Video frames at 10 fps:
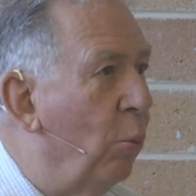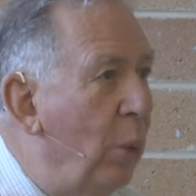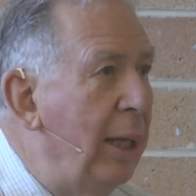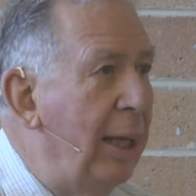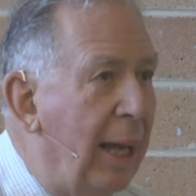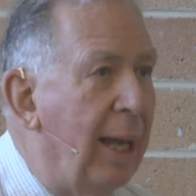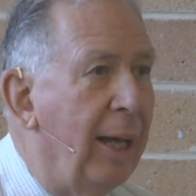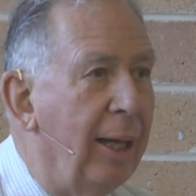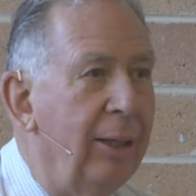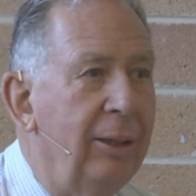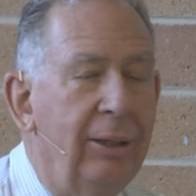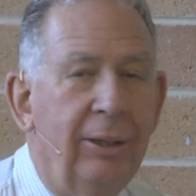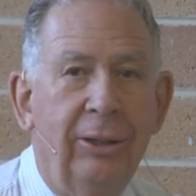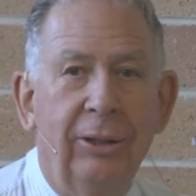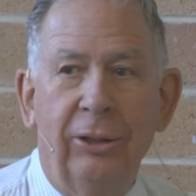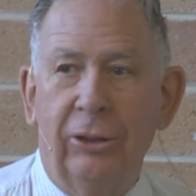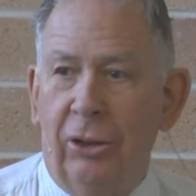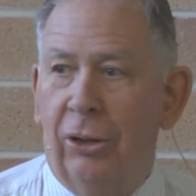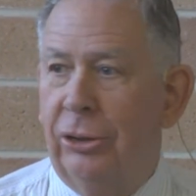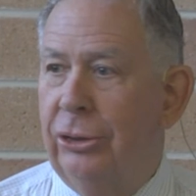We are
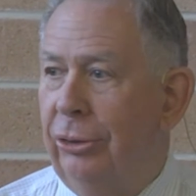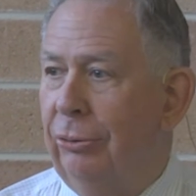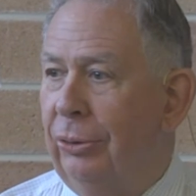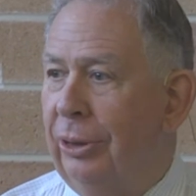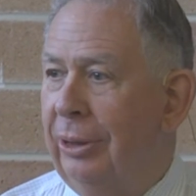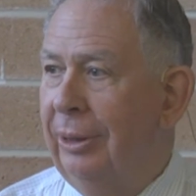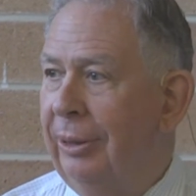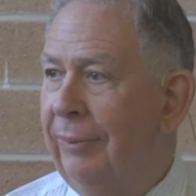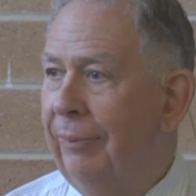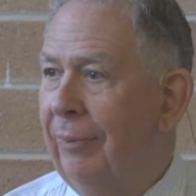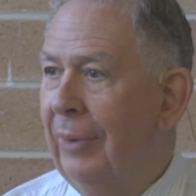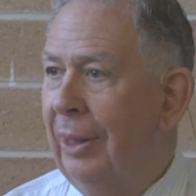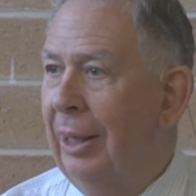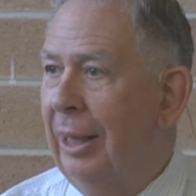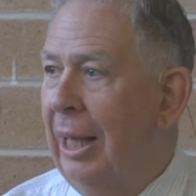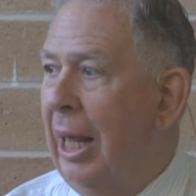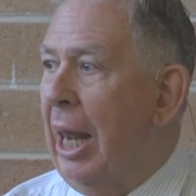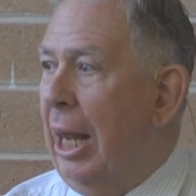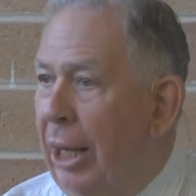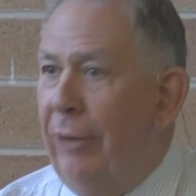God's children.
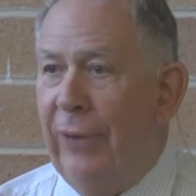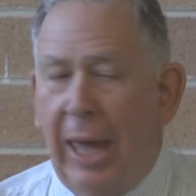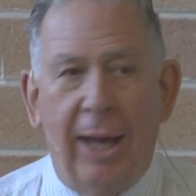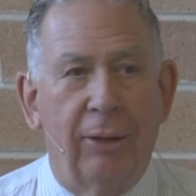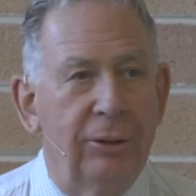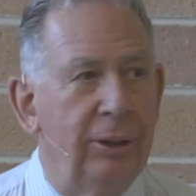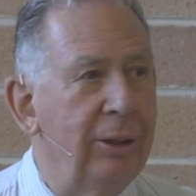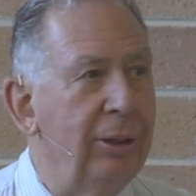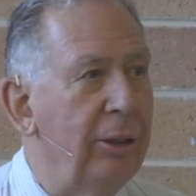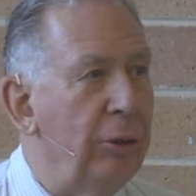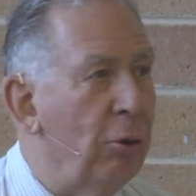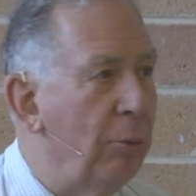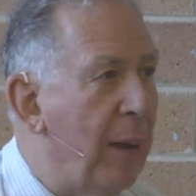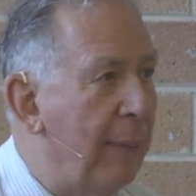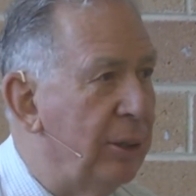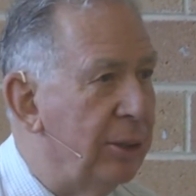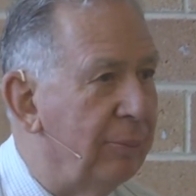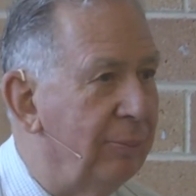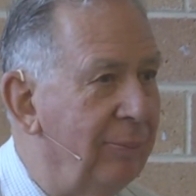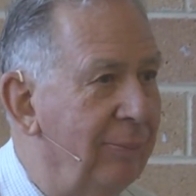Live out your
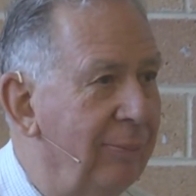baptism